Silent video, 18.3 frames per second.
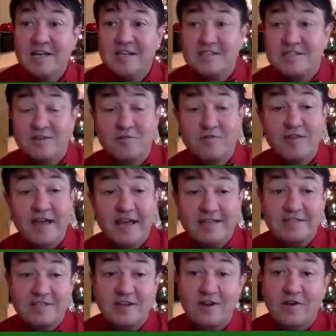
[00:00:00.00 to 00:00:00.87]
So
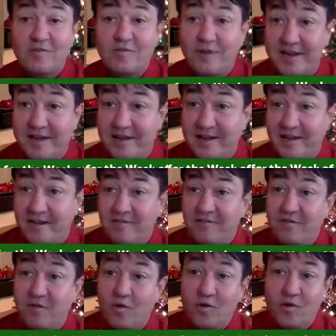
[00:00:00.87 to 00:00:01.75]
that's our
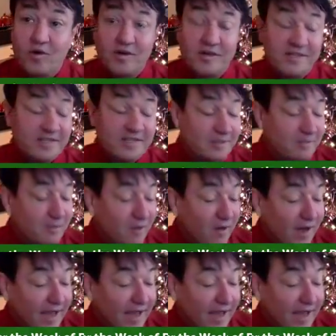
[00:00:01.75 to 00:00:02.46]
reading for December